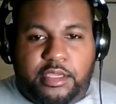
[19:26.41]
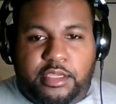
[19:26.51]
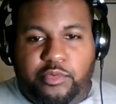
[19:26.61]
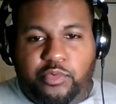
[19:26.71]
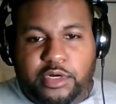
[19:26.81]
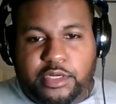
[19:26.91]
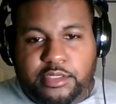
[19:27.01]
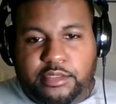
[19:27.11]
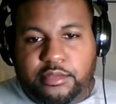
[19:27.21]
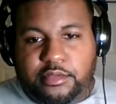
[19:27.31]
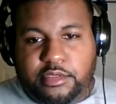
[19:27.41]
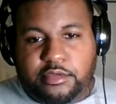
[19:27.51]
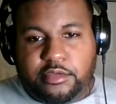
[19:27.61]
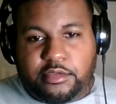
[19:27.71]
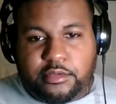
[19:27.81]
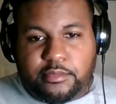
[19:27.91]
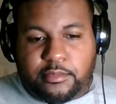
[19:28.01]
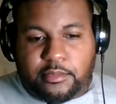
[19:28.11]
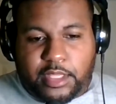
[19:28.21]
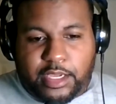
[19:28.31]
He wanted to
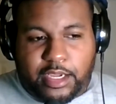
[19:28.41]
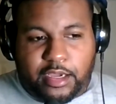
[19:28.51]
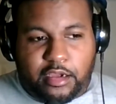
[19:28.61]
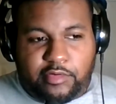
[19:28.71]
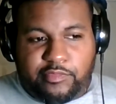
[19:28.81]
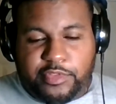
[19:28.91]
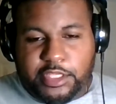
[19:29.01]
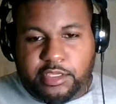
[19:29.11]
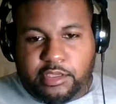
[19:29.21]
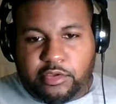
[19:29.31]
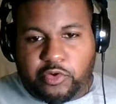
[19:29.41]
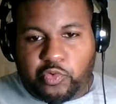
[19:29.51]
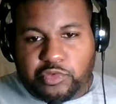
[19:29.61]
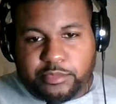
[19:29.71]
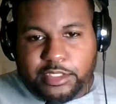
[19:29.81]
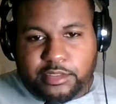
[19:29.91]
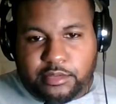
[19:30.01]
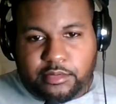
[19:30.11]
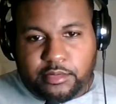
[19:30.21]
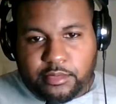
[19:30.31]
have the ultimate
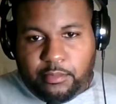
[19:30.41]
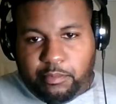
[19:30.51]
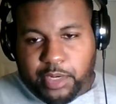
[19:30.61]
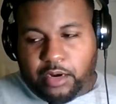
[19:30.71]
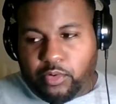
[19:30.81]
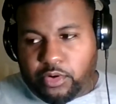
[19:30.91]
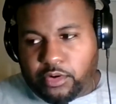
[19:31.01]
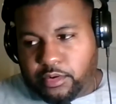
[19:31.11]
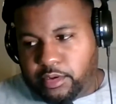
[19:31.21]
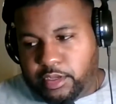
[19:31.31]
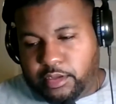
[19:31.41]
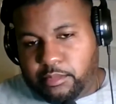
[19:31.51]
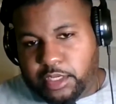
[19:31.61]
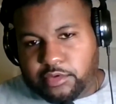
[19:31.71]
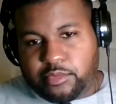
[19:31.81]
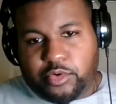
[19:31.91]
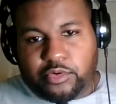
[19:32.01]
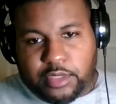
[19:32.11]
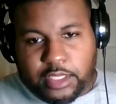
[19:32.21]
power in baseball.